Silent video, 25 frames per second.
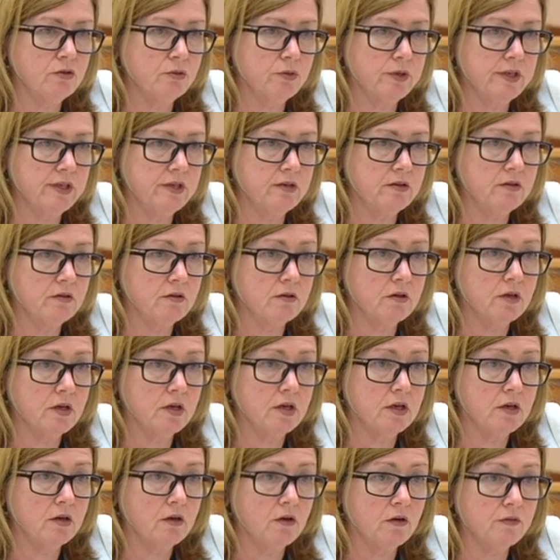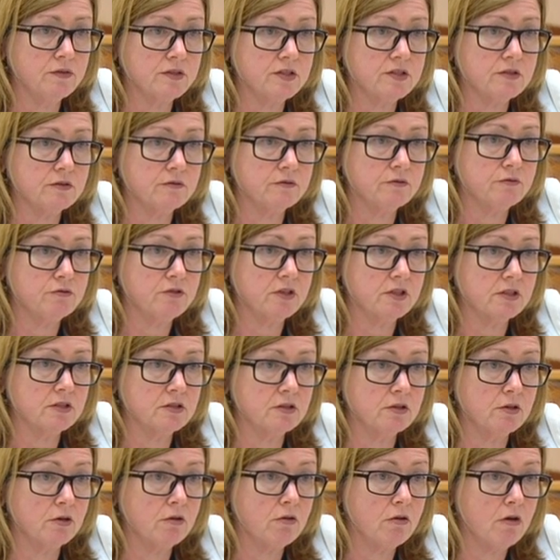UN Office of
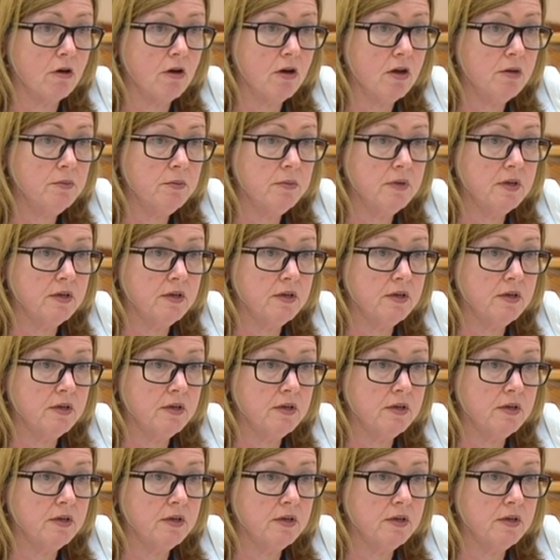Drugs and Crime